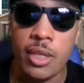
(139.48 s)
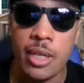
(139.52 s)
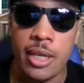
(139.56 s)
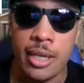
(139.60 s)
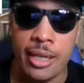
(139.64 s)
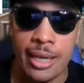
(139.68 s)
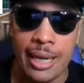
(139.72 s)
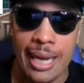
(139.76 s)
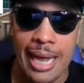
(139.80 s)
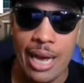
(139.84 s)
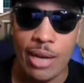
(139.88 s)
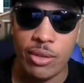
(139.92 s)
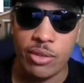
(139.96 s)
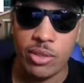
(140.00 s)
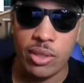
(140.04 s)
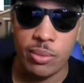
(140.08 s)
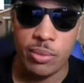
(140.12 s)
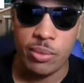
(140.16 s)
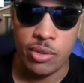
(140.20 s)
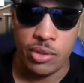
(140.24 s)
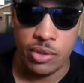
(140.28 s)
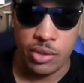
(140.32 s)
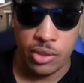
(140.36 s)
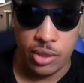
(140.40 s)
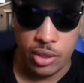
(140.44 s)
It allows them
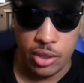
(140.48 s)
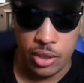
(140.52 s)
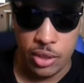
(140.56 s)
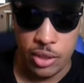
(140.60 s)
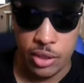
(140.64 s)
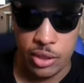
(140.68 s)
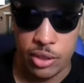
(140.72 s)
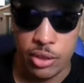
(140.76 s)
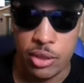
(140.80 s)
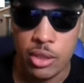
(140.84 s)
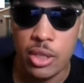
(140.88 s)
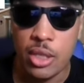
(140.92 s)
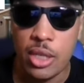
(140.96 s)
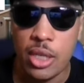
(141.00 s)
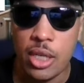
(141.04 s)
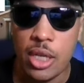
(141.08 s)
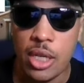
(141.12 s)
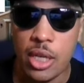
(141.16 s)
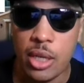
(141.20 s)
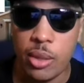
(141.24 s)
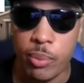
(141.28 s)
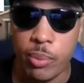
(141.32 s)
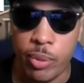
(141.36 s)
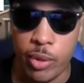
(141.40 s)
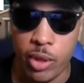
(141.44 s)
to secure
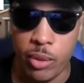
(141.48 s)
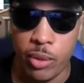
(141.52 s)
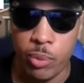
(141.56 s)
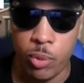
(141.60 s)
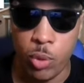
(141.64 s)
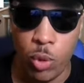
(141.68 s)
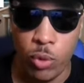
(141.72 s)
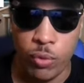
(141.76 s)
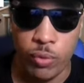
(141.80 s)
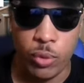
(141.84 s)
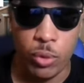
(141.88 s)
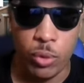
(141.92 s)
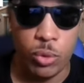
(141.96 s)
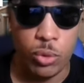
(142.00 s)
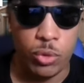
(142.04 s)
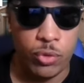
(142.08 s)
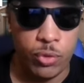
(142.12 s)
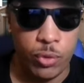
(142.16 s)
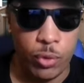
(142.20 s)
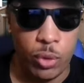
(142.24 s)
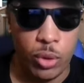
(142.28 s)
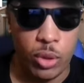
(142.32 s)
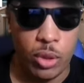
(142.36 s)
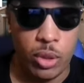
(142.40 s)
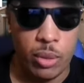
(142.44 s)
pre-approvals
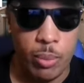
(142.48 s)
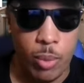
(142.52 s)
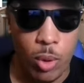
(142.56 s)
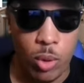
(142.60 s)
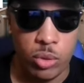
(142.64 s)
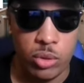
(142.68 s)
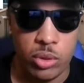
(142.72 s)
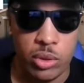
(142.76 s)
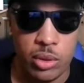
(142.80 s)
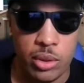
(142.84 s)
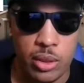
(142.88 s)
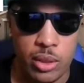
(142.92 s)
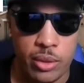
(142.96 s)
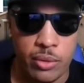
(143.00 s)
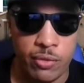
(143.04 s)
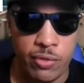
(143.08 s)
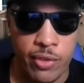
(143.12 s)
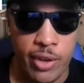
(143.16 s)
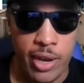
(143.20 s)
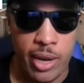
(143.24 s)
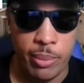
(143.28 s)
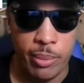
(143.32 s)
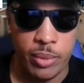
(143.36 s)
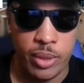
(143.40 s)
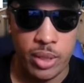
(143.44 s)
for
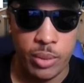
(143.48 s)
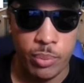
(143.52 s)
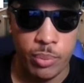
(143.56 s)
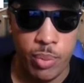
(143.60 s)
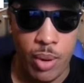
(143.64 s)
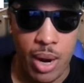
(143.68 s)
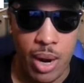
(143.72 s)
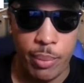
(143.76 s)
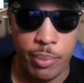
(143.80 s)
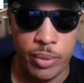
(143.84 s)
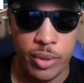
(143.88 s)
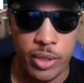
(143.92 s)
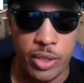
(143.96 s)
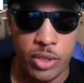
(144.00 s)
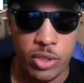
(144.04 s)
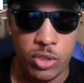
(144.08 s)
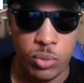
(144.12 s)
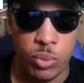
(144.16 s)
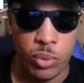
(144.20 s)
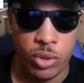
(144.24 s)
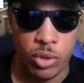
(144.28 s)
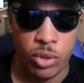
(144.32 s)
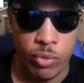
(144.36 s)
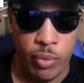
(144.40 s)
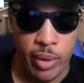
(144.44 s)
multi-family properties
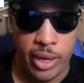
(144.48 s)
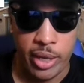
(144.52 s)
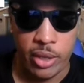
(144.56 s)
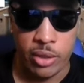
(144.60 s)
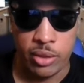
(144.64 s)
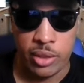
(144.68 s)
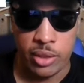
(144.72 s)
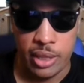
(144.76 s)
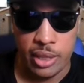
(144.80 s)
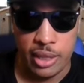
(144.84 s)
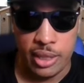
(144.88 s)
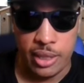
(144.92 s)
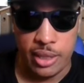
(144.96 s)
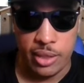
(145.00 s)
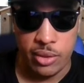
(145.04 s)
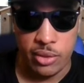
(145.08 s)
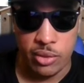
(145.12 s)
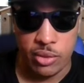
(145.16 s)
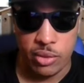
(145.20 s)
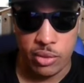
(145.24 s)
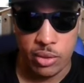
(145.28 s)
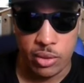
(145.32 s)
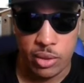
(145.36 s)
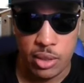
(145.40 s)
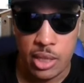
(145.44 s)
with greater
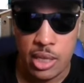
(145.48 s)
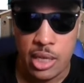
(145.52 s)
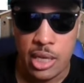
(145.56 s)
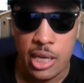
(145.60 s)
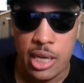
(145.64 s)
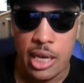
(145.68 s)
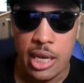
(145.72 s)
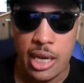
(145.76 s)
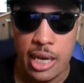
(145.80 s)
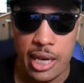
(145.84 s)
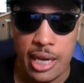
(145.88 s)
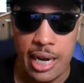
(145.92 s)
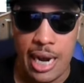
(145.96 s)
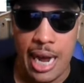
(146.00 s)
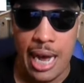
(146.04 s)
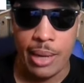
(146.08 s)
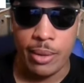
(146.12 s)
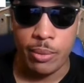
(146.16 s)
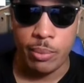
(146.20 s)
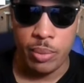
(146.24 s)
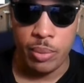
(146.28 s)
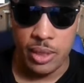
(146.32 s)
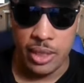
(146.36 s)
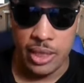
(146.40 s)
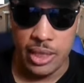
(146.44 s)
ease. And I
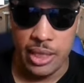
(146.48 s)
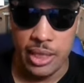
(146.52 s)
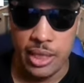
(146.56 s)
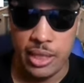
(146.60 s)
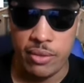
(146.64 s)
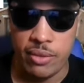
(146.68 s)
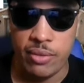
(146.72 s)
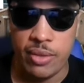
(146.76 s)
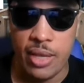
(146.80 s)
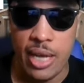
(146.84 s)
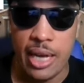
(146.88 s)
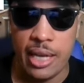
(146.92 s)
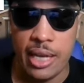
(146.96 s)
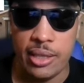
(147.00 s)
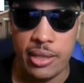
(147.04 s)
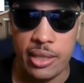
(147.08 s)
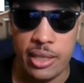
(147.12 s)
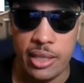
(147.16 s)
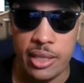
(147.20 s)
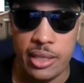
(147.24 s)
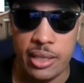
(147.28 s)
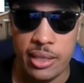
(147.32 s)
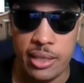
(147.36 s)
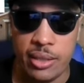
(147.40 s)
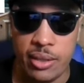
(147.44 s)
believe that
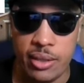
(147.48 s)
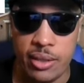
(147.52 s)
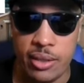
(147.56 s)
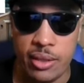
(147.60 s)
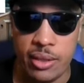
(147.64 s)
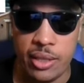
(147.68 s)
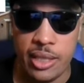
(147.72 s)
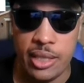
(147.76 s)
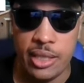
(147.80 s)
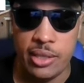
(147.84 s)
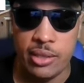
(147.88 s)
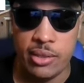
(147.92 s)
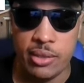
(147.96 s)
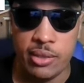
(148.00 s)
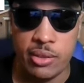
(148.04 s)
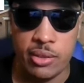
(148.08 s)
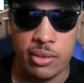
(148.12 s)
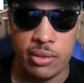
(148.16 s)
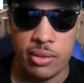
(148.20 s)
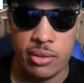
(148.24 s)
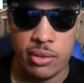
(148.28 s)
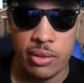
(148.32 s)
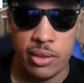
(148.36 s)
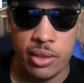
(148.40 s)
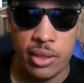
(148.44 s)

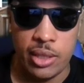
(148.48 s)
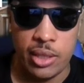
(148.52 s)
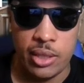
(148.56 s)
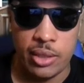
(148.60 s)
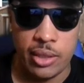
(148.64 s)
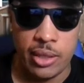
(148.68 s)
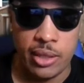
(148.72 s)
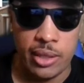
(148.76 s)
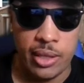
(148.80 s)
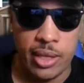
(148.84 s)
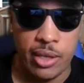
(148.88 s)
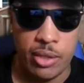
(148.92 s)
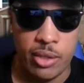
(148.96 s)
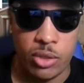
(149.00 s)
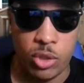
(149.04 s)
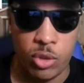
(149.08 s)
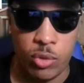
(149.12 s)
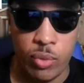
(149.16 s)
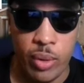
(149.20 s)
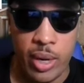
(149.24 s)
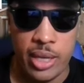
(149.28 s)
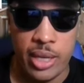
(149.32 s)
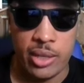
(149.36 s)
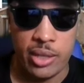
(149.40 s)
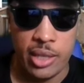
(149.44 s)
that there's a
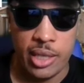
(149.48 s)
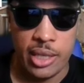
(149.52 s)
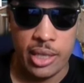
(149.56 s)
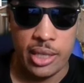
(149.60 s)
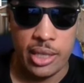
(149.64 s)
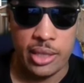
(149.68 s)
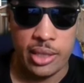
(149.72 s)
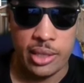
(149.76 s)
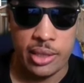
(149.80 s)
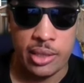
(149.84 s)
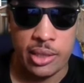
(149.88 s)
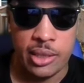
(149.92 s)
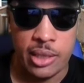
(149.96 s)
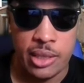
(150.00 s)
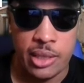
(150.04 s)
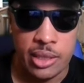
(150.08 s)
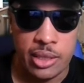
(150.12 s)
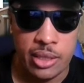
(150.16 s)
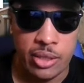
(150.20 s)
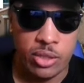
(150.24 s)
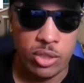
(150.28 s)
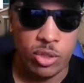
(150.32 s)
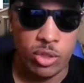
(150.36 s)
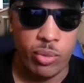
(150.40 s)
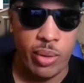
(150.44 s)
great thing.
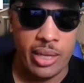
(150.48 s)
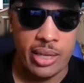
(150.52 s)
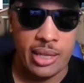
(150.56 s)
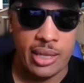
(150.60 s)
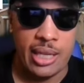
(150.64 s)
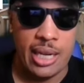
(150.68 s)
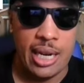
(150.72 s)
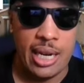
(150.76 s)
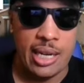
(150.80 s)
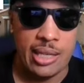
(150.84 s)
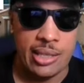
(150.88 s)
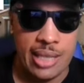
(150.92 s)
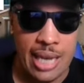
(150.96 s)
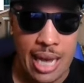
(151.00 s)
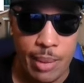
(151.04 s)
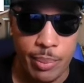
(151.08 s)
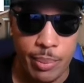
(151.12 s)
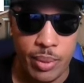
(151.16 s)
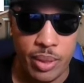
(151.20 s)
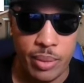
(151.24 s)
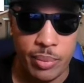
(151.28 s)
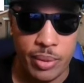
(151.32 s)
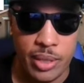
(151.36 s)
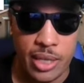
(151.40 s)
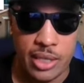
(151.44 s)
This is a great thing that is
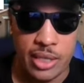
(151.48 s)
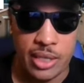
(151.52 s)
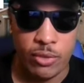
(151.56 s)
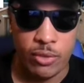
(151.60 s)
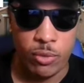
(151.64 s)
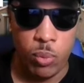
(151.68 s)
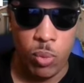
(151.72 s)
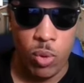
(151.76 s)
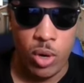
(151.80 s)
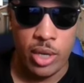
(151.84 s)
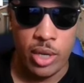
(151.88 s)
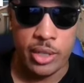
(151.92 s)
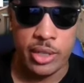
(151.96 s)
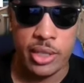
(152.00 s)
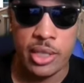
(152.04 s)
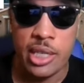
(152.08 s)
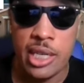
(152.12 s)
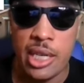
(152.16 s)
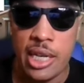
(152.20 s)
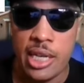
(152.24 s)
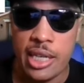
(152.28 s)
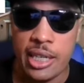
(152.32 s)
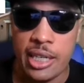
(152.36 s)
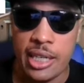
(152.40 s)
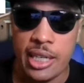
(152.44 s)
happening, because if one
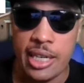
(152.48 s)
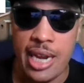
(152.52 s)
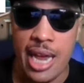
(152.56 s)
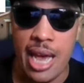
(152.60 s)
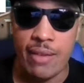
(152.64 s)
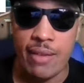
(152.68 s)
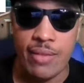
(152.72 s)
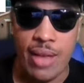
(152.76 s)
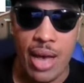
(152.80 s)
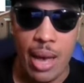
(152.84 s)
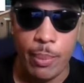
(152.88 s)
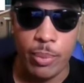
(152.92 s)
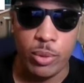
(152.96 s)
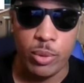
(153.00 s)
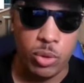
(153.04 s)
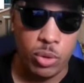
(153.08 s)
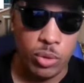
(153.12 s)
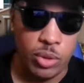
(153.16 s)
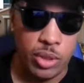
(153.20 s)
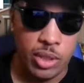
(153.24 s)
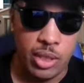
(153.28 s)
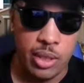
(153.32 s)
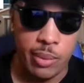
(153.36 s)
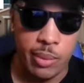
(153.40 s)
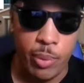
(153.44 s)
can have the
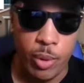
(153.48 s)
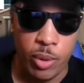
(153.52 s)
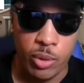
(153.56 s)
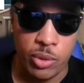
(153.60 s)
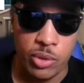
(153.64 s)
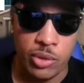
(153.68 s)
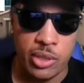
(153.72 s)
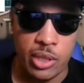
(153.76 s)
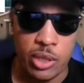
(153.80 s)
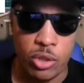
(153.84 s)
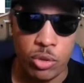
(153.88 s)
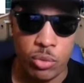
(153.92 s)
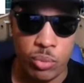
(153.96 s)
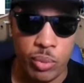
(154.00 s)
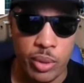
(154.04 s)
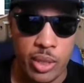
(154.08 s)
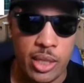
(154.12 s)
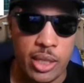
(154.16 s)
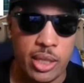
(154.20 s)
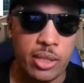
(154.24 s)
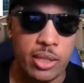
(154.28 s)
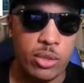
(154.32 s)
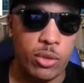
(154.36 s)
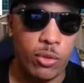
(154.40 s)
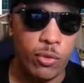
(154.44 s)
opportunity to purchase a
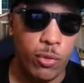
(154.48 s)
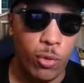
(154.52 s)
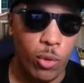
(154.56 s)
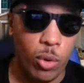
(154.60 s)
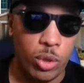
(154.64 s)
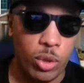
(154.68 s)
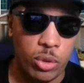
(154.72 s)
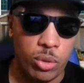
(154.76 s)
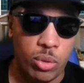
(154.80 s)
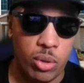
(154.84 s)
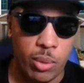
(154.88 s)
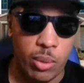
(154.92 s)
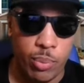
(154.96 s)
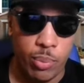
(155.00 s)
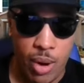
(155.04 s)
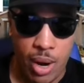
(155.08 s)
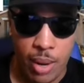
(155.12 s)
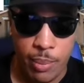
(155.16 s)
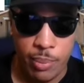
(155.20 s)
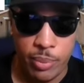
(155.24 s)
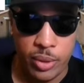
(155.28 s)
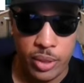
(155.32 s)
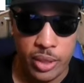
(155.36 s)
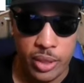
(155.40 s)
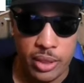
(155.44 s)
3 to 4 unit
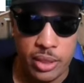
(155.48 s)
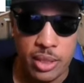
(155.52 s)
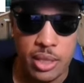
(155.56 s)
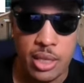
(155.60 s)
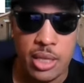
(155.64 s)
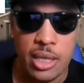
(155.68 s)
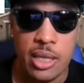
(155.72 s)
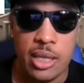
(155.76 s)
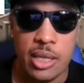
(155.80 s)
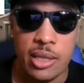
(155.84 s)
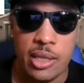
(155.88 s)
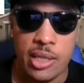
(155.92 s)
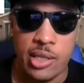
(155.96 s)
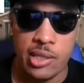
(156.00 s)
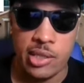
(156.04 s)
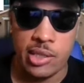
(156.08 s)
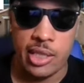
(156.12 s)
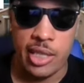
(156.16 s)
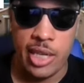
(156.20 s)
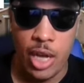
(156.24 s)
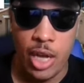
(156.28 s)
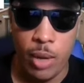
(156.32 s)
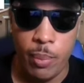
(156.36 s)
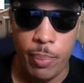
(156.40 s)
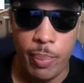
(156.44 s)
property, this can
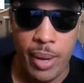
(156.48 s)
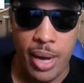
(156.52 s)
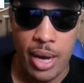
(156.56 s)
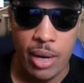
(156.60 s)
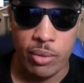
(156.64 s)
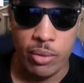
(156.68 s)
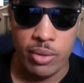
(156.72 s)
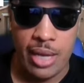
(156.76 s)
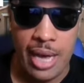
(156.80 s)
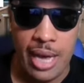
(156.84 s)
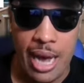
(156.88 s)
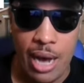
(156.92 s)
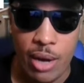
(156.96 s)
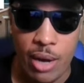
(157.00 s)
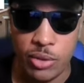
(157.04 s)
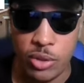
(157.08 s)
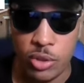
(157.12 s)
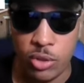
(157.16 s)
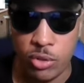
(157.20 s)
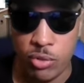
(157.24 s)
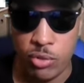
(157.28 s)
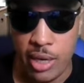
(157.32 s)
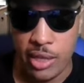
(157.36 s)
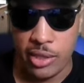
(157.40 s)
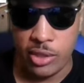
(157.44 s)
help out the
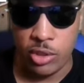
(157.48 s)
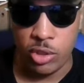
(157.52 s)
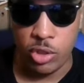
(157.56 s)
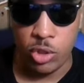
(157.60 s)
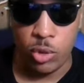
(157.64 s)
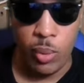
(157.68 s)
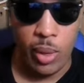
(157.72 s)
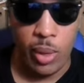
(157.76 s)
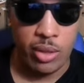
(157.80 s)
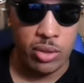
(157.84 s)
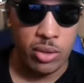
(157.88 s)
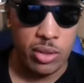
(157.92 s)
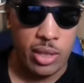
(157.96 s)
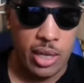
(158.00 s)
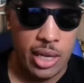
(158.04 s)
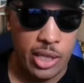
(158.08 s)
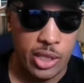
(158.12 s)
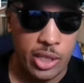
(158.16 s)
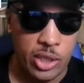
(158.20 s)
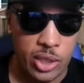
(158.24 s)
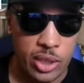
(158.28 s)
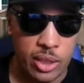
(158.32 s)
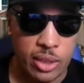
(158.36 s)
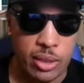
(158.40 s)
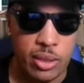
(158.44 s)
housing crisis throughout the
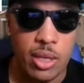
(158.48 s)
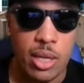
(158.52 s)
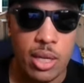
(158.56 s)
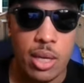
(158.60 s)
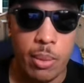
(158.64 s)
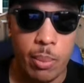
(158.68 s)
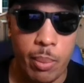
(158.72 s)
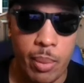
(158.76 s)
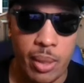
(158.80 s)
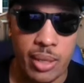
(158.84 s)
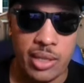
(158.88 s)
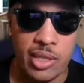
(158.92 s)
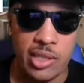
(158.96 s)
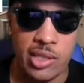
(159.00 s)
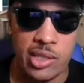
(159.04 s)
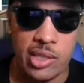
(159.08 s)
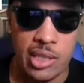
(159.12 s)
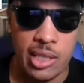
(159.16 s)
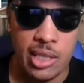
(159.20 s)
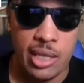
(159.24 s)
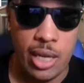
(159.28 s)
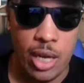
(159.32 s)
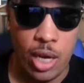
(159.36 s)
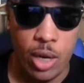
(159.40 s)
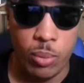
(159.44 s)
nation, but this
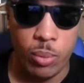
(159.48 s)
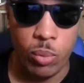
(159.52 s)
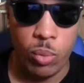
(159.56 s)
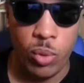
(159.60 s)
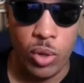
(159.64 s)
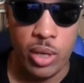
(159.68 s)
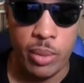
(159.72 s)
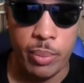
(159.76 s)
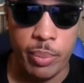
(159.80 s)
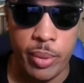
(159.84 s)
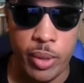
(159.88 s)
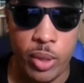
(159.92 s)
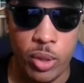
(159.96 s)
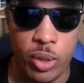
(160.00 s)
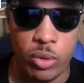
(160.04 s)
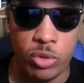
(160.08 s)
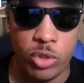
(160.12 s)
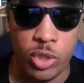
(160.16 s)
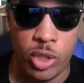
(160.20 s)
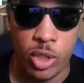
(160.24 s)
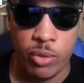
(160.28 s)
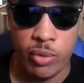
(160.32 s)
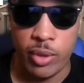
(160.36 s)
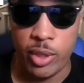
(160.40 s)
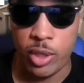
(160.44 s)
can help one build
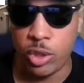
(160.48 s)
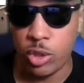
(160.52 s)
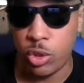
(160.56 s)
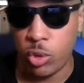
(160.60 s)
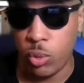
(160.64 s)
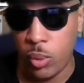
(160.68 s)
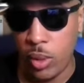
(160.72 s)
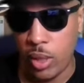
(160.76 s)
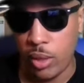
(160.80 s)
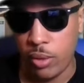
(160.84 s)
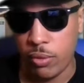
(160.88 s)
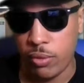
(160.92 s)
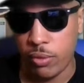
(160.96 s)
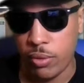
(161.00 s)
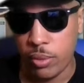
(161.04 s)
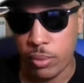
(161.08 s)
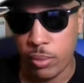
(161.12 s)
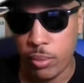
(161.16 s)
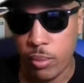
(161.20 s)
generational wealth,